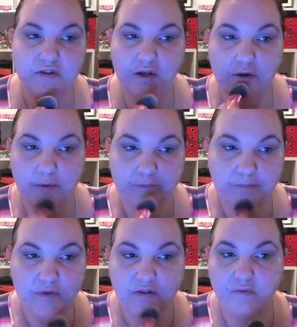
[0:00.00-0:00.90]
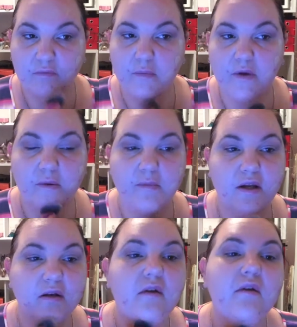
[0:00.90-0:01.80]
so it doesn't bother
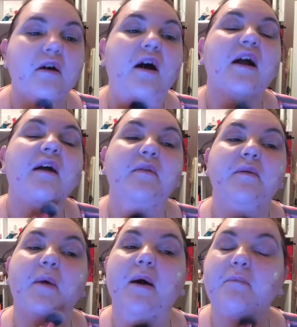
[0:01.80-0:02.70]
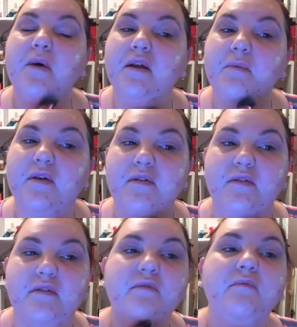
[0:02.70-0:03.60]
me. I cover them up only
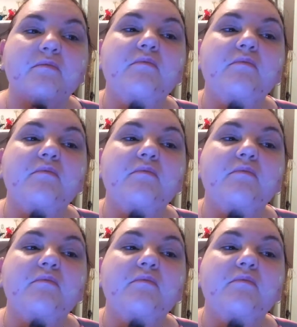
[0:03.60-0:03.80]
because